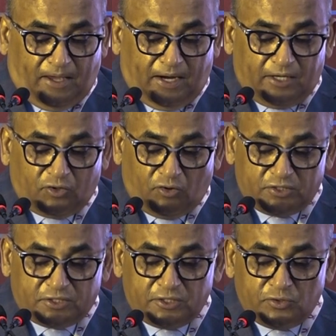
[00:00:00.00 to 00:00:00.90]
and
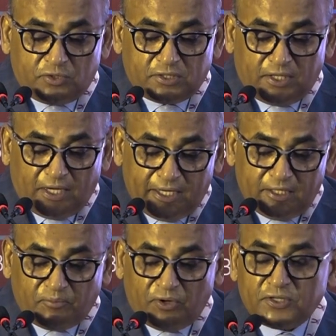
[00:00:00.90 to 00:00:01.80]
constitutes
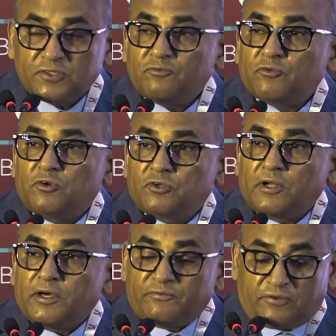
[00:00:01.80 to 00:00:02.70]
9 points of
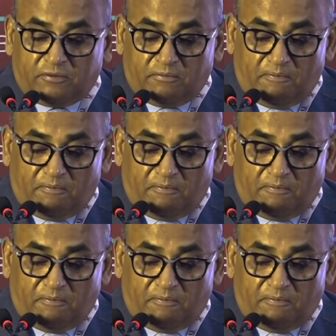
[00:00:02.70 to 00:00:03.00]
courtcraft.